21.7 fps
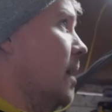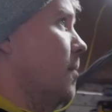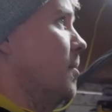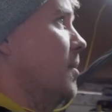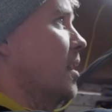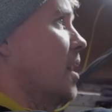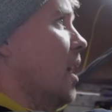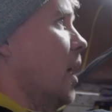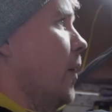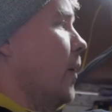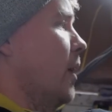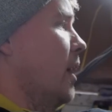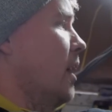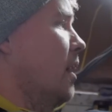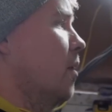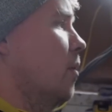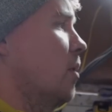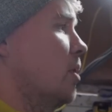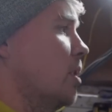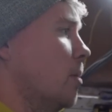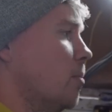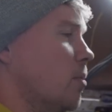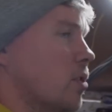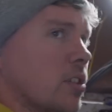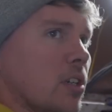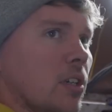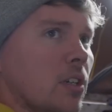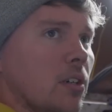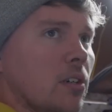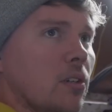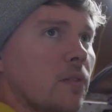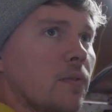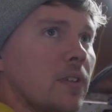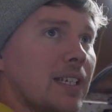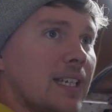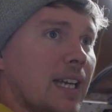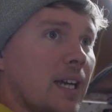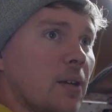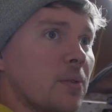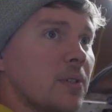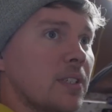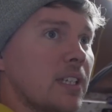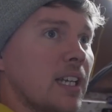amp to go in, which I'm just going to do for
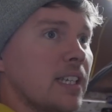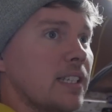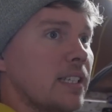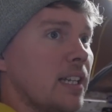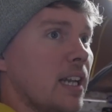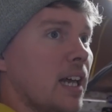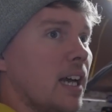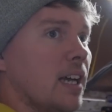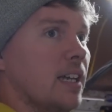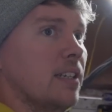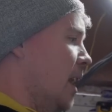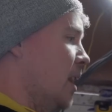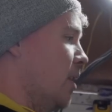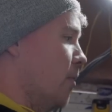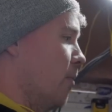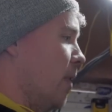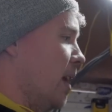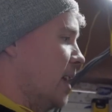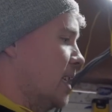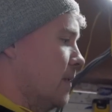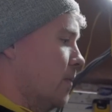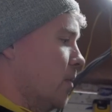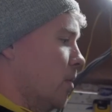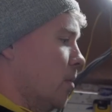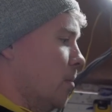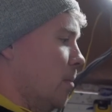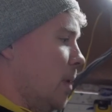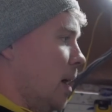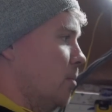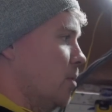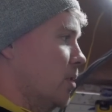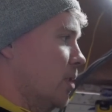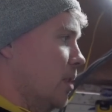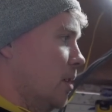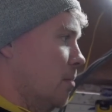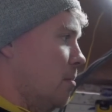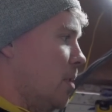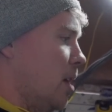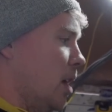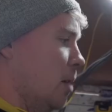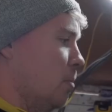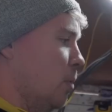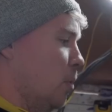downstairs light. And the rest of them, I'm just going to
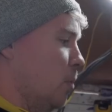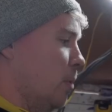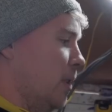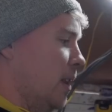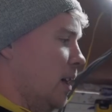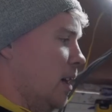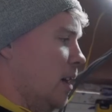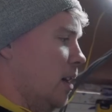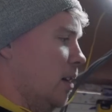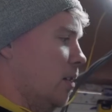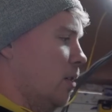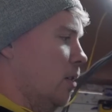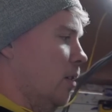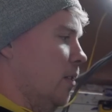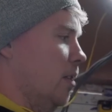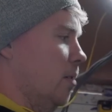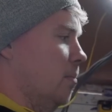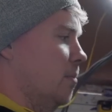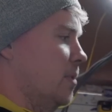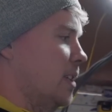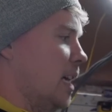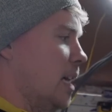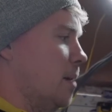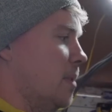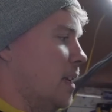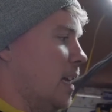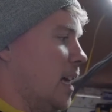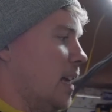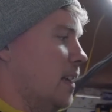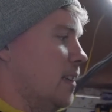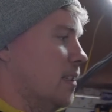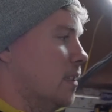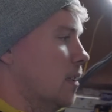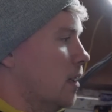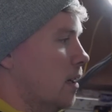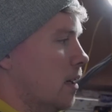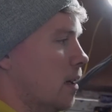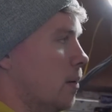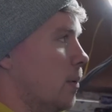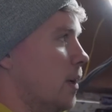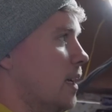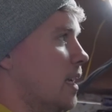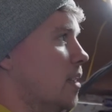mark them up where they are, cut them, tape the ends so they're
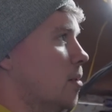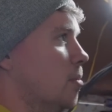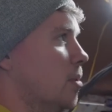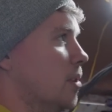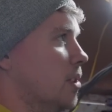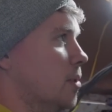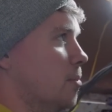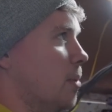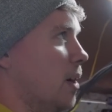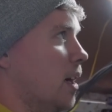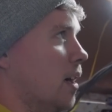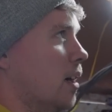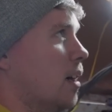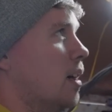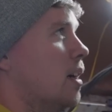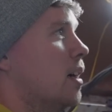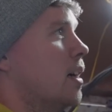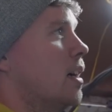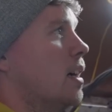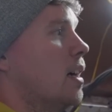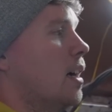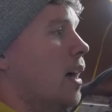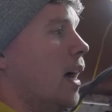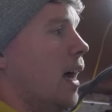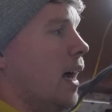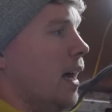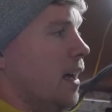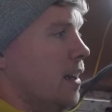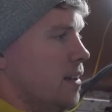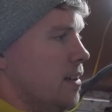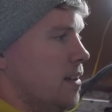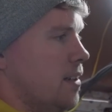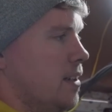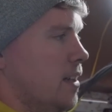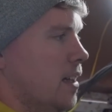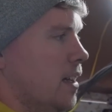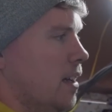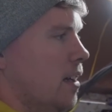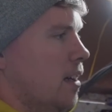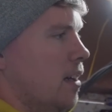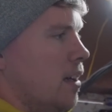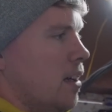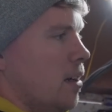nowhere near the buzz bar. And
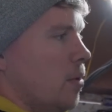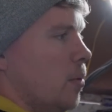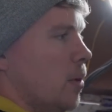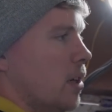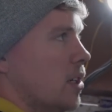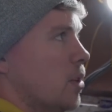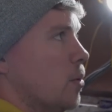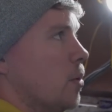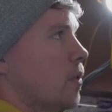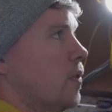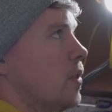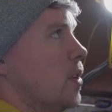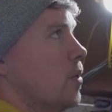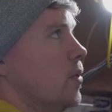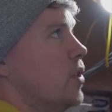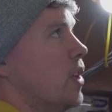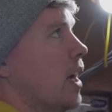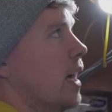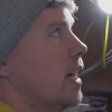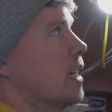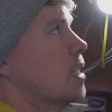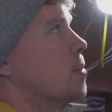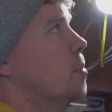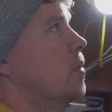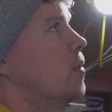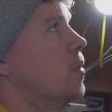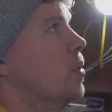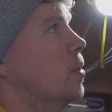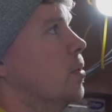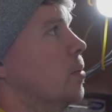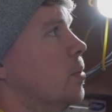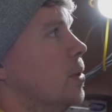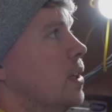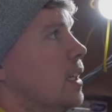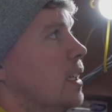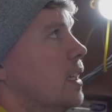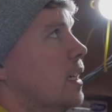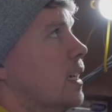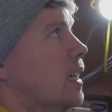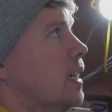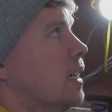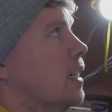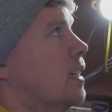we can do a few checks before
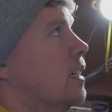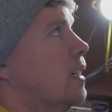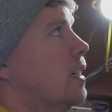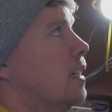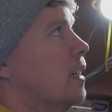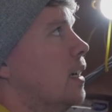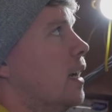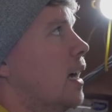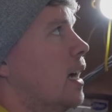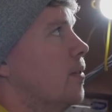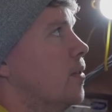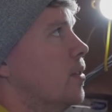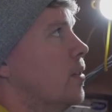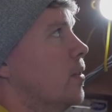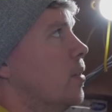we liven